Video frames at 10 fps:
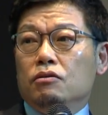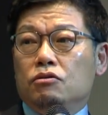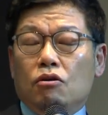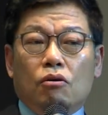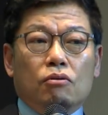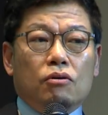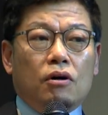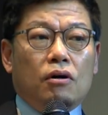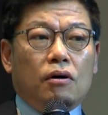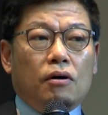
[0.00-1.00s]

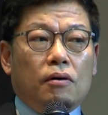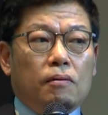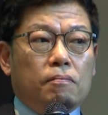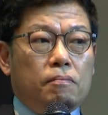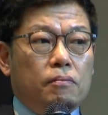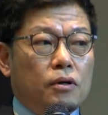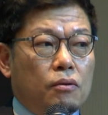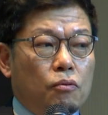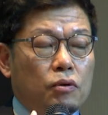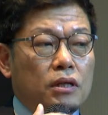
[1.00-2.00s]
So
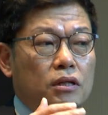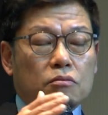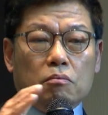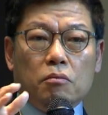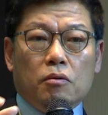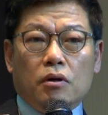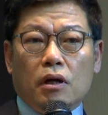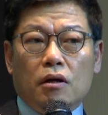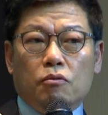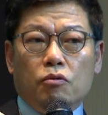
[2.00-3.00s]
we
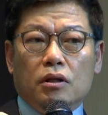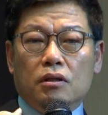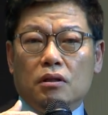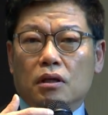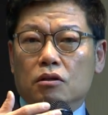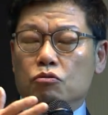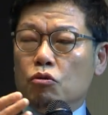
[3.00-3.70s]
need